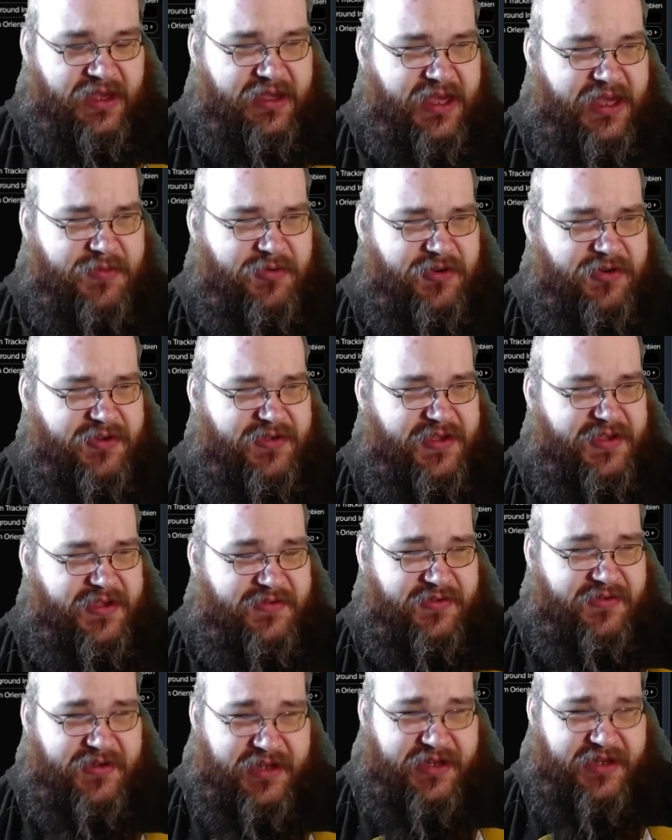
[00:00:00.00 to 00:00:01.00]
I produce things
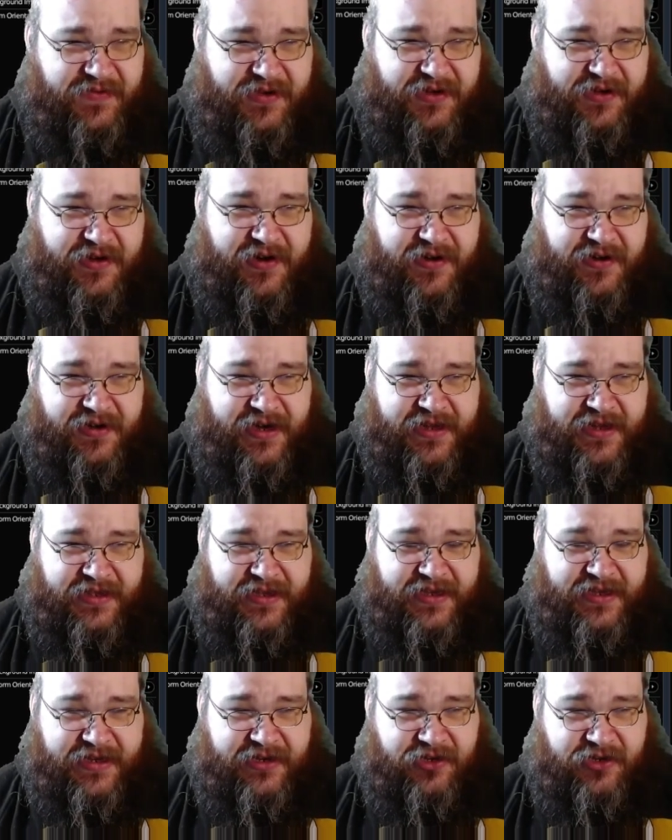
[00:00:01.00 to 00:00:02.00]
for DeviantArt, and
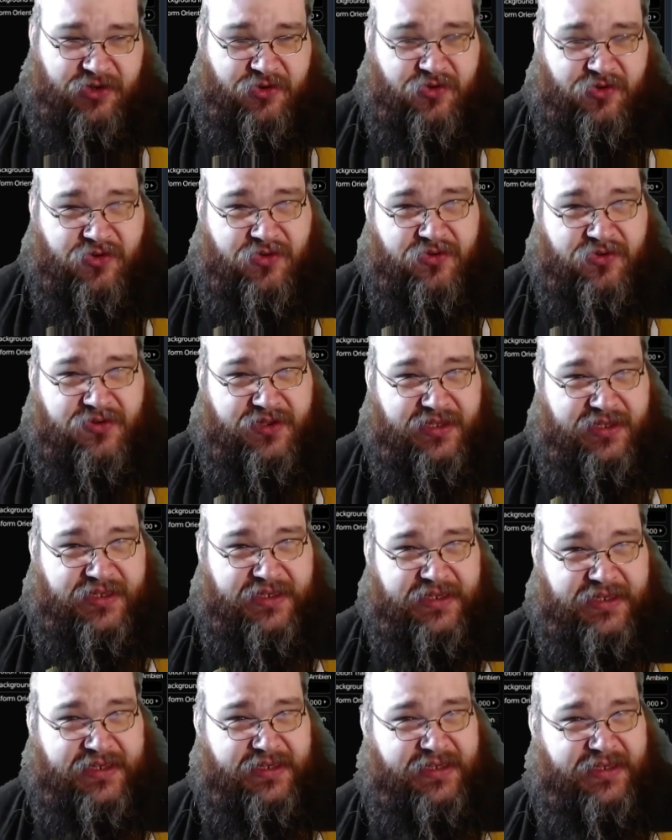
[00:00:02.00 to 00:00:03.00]
then
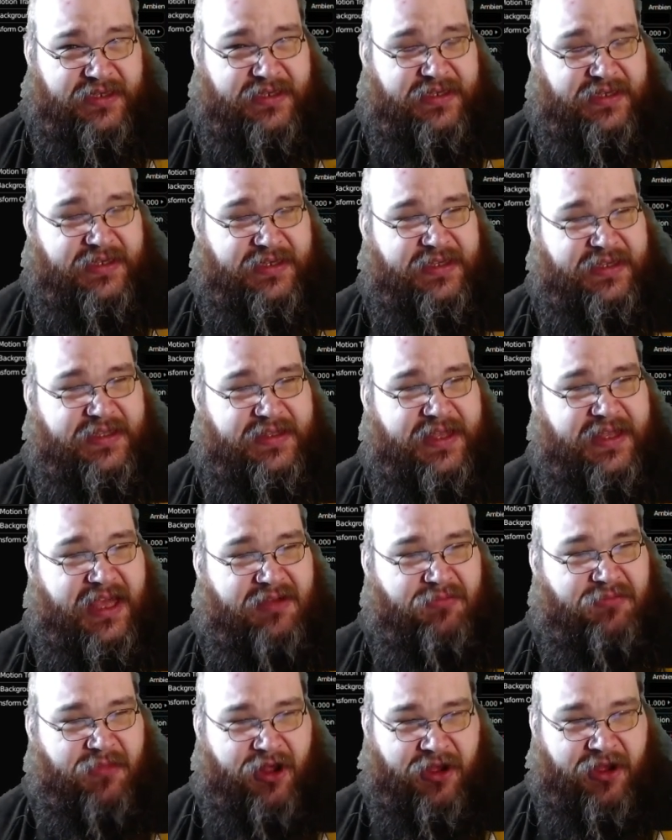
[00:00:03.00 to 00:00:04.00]
usually
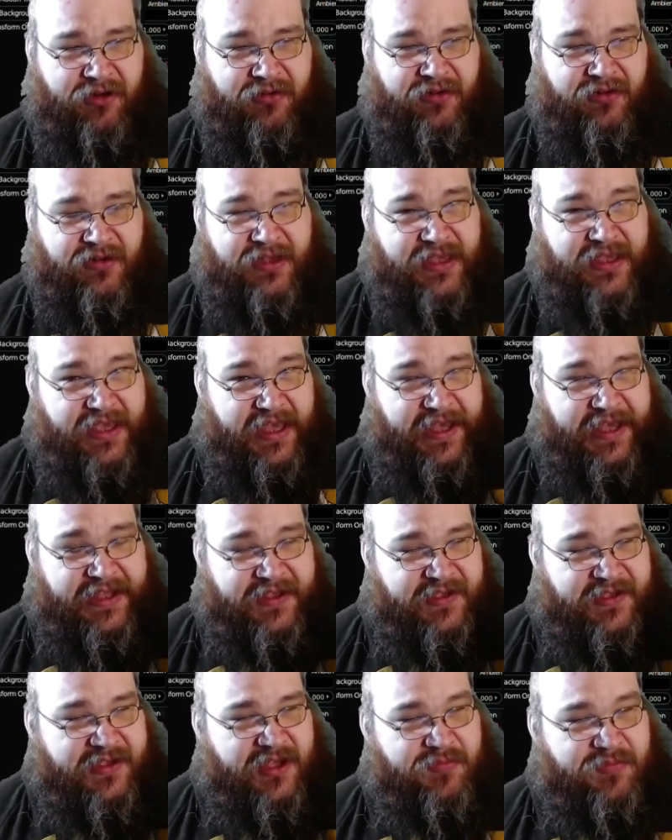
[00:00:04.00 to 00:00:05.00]
that model
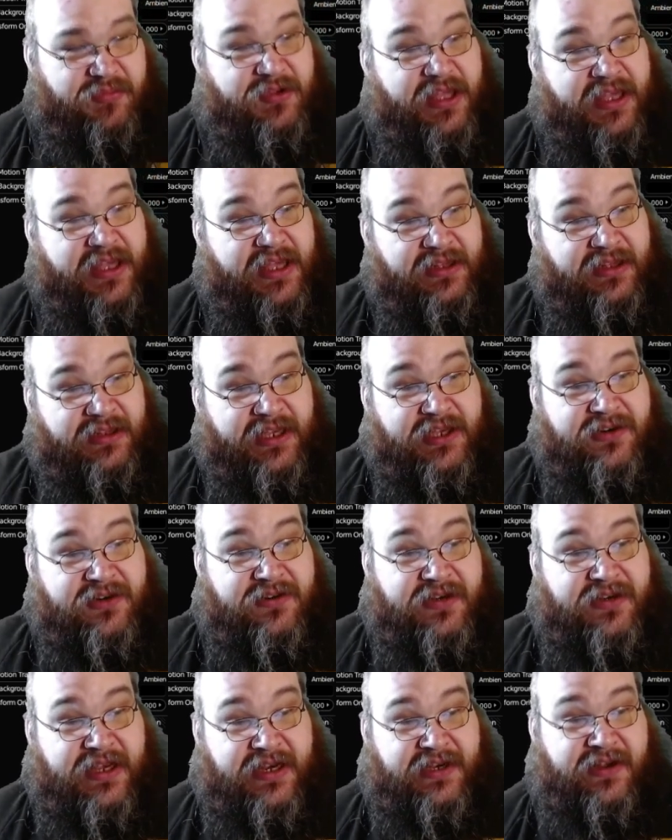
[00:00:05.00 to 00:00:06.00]
ends up at a later
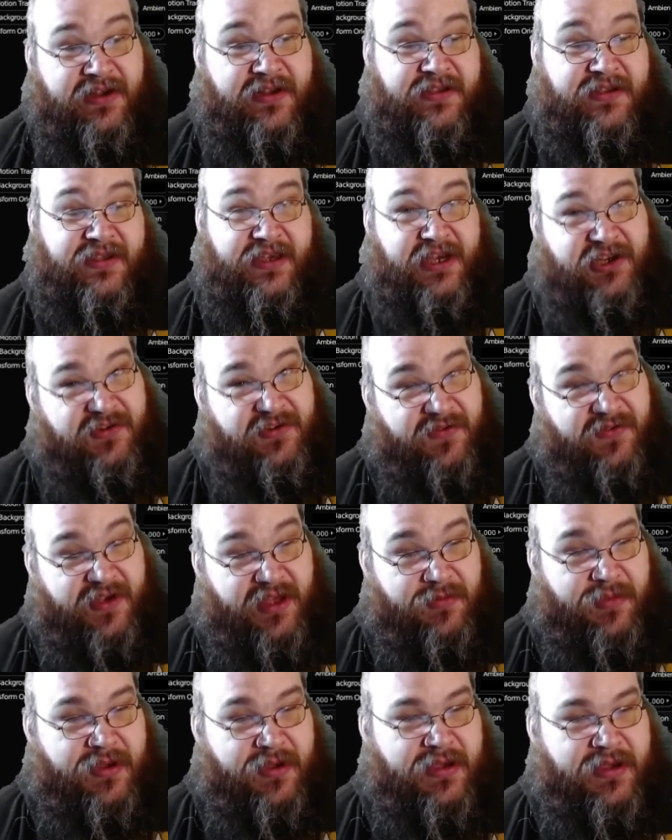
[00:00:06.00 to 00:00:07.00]
date on
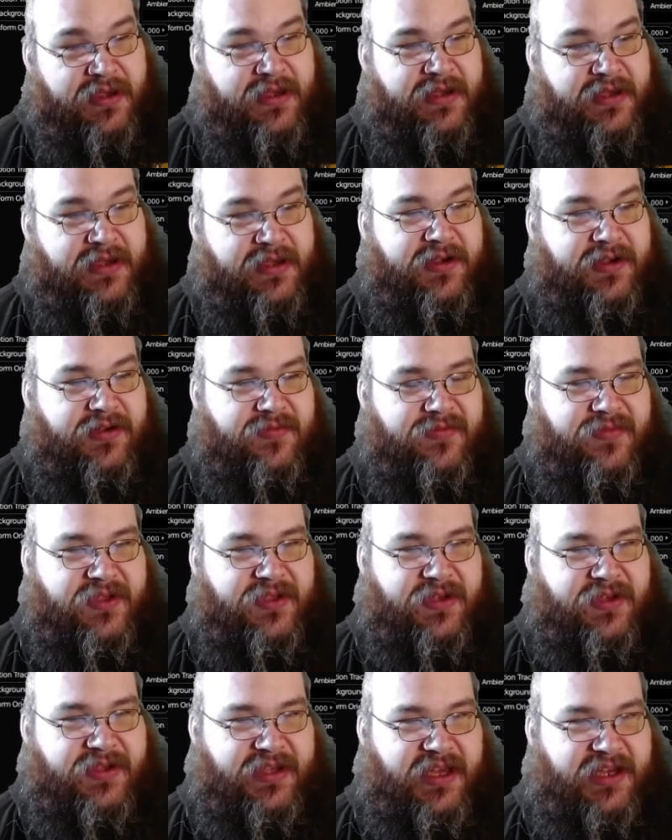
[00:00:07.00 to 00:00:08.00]
Sketchfab.
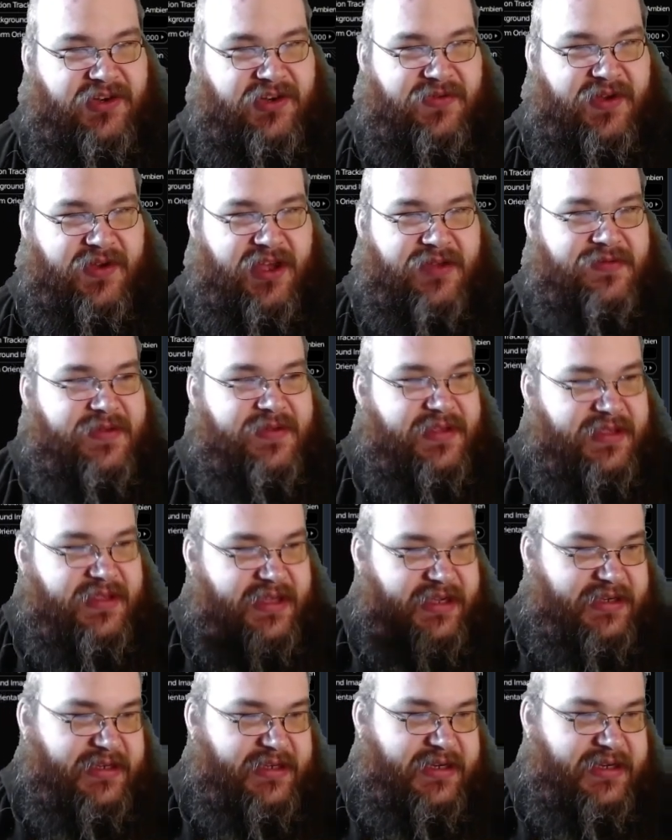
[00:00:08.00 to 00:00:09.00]
So Sketchfab is
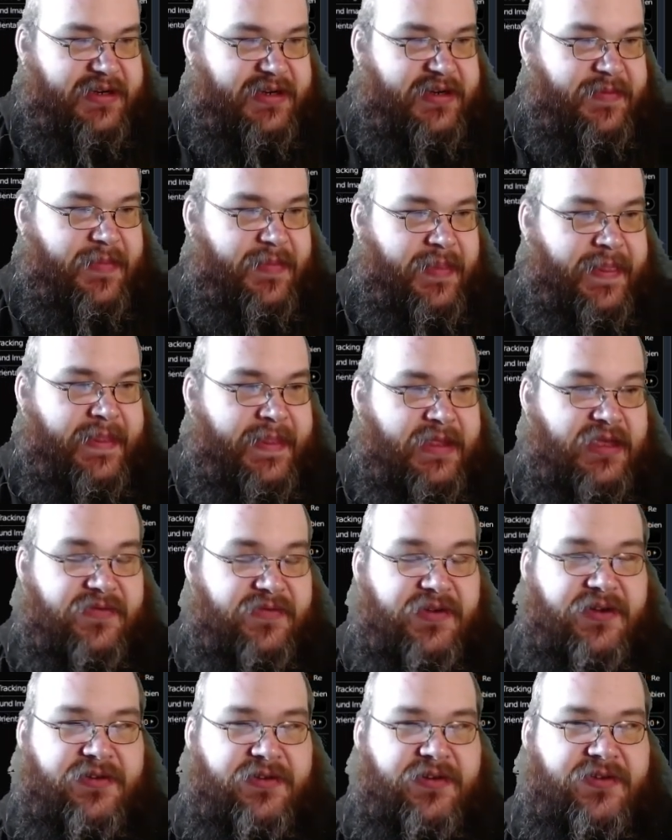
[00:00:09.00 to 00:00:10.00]
secondary. If
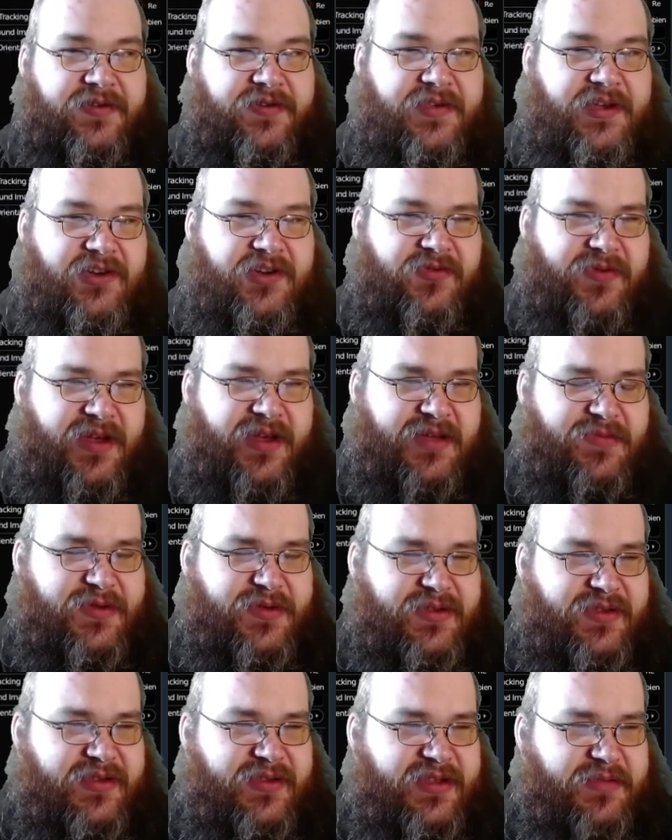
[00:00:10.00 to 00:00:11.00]
you don't know, Sketchfab
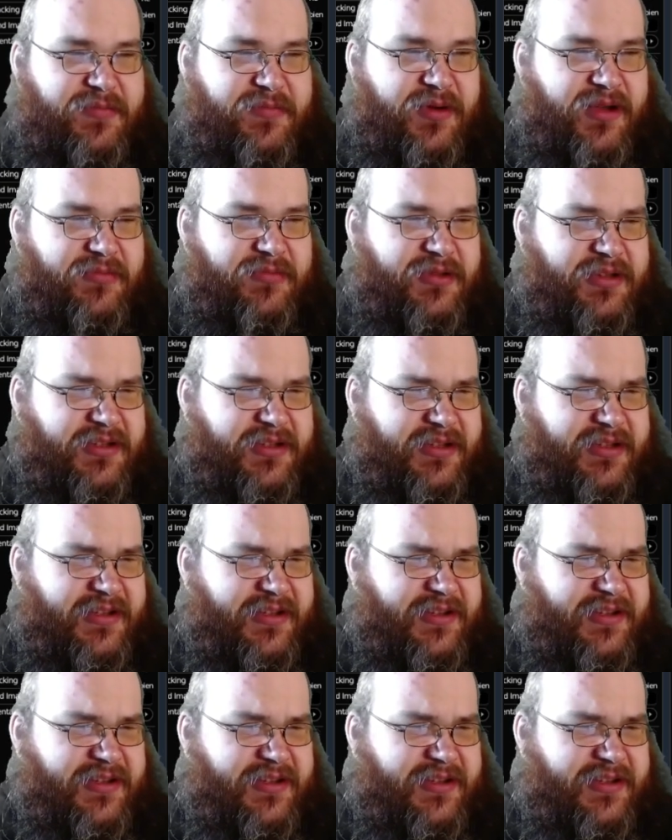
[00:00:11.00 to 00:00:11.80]
is just a public